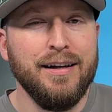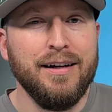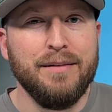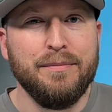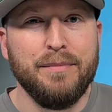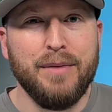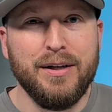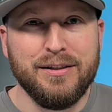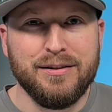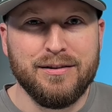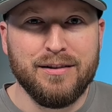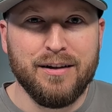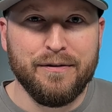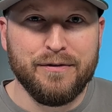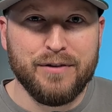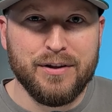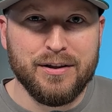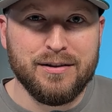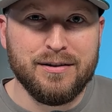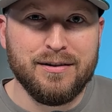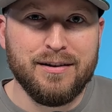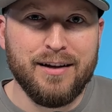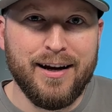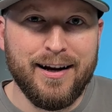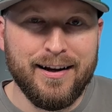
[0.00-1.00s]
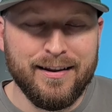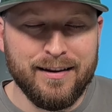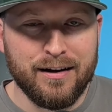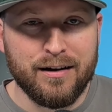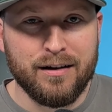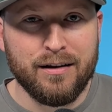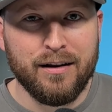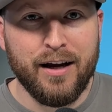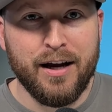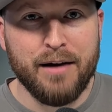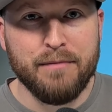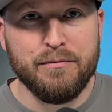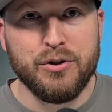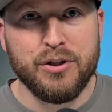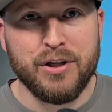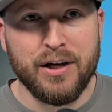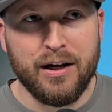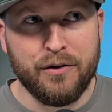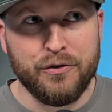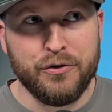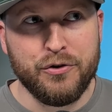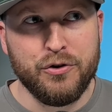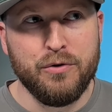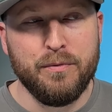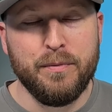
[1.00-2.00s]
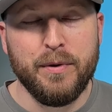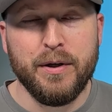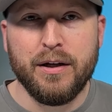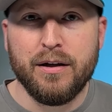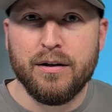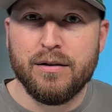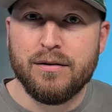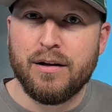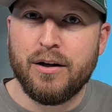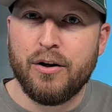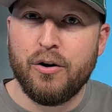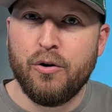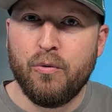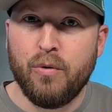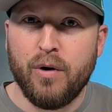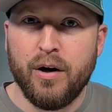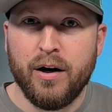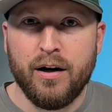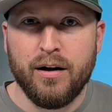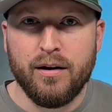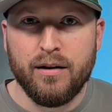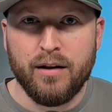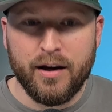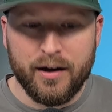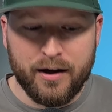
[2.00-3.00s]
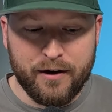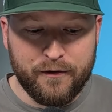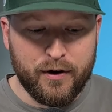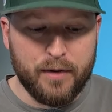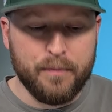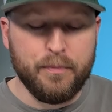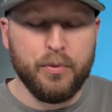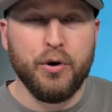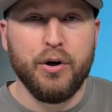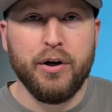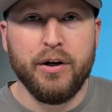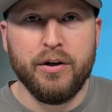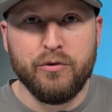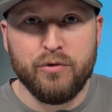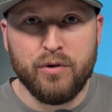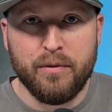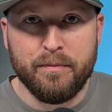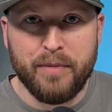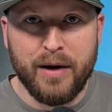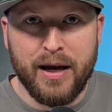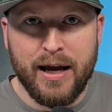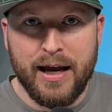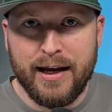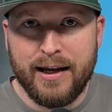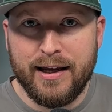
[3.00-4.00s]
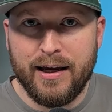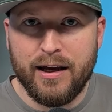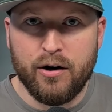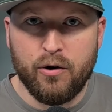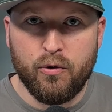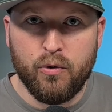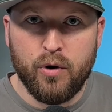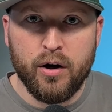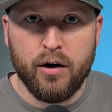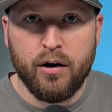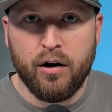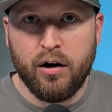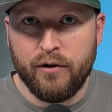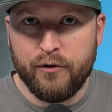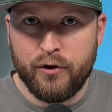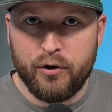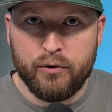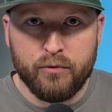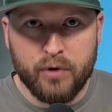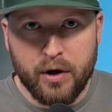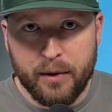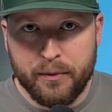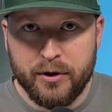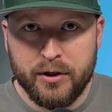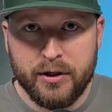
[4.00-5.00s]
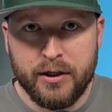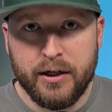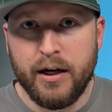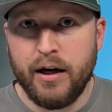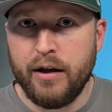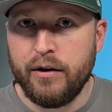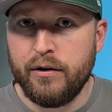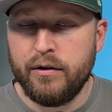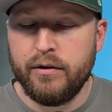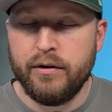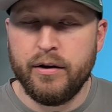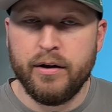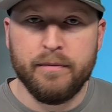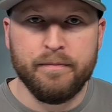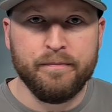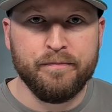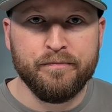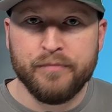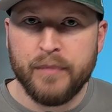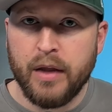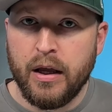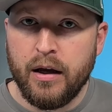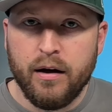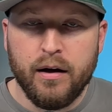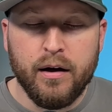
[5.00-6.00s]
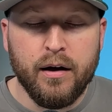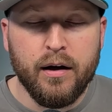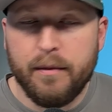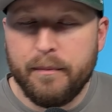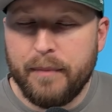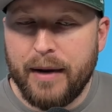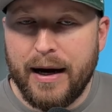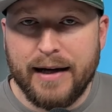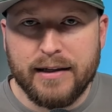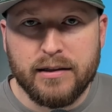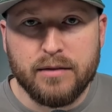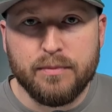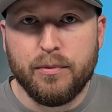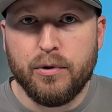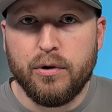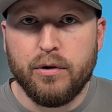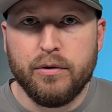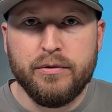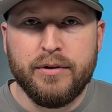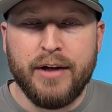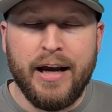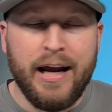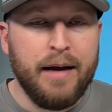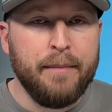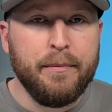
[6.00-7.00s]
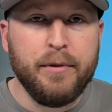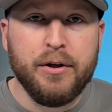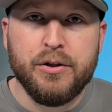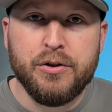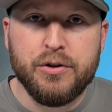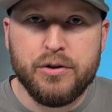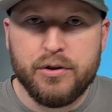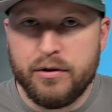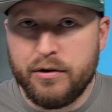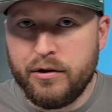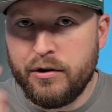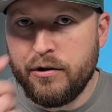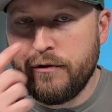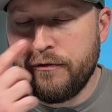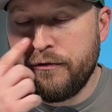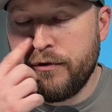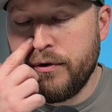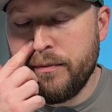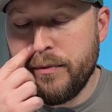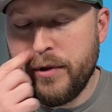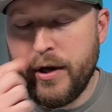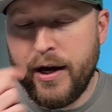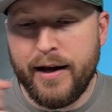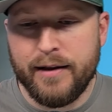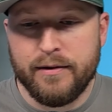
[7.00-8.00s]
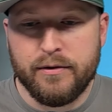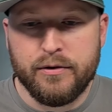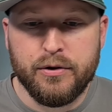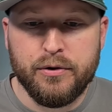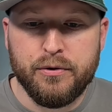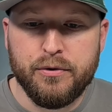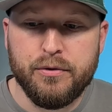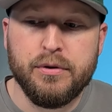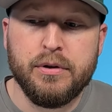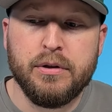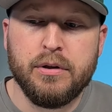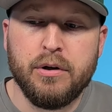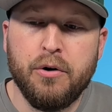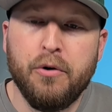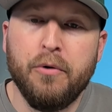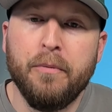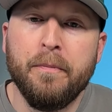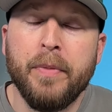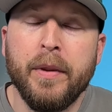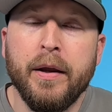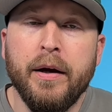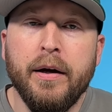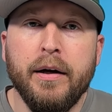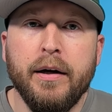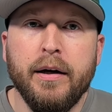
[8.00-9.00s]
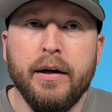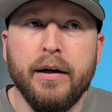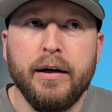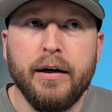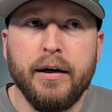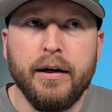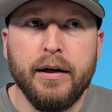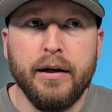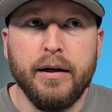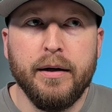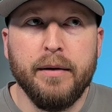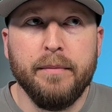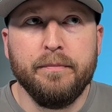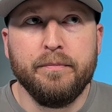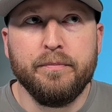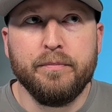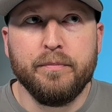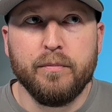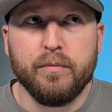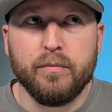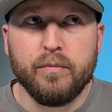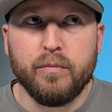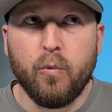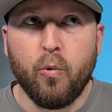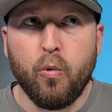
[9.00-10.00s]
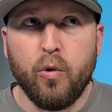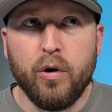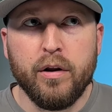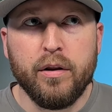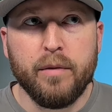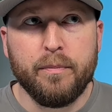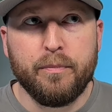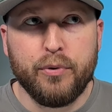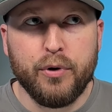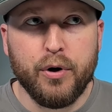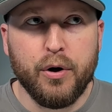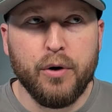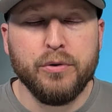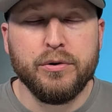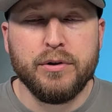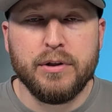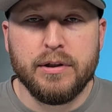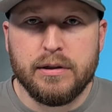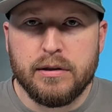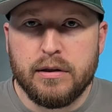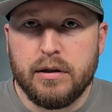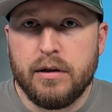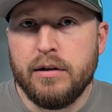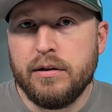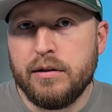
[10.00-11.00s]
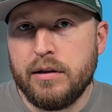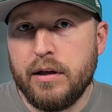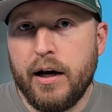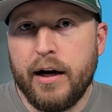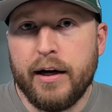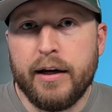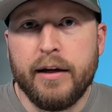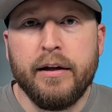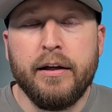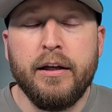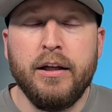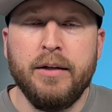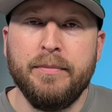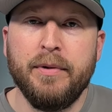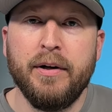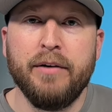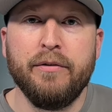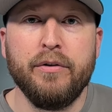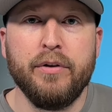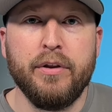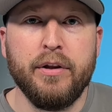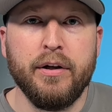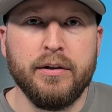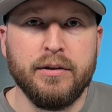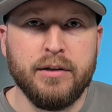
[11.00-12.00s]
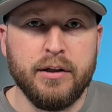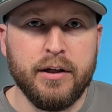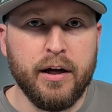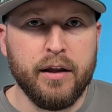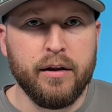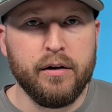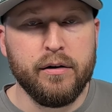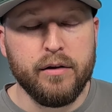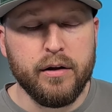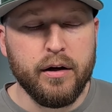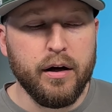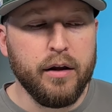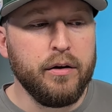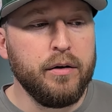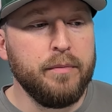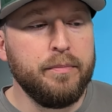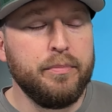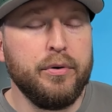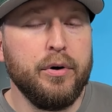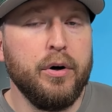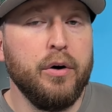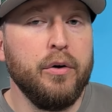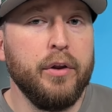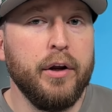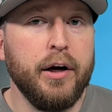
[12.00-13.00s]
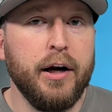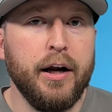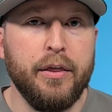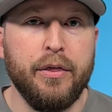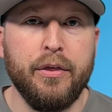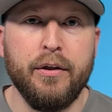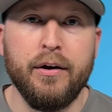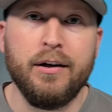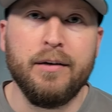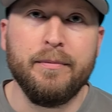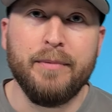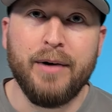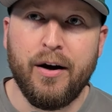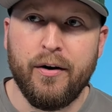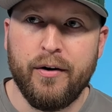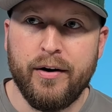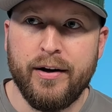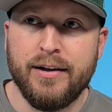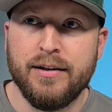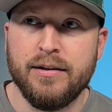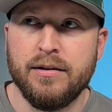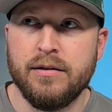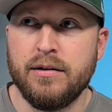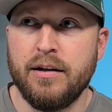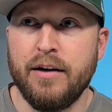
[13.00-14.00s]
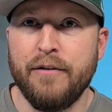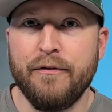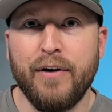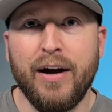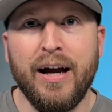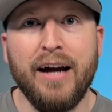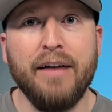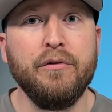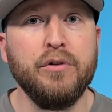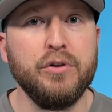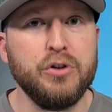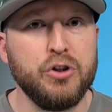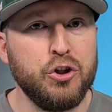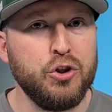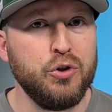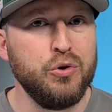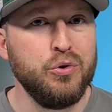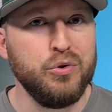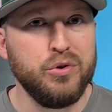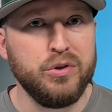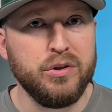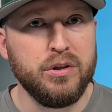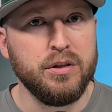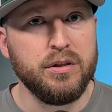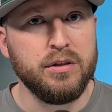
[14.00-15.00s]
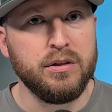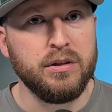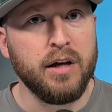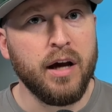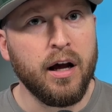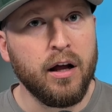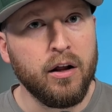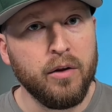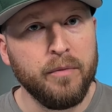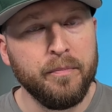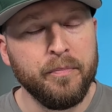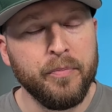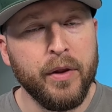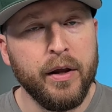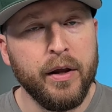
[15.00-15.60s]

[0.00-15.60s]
my stuff to stay in the clamshell too, because I don't want it, if I put it into a baggie, I don't want all of it rubbing together and then possible damage, you know, from that too. So one of the pros is that I can keep everything together. The other pro that I think about is if I ever choose to sell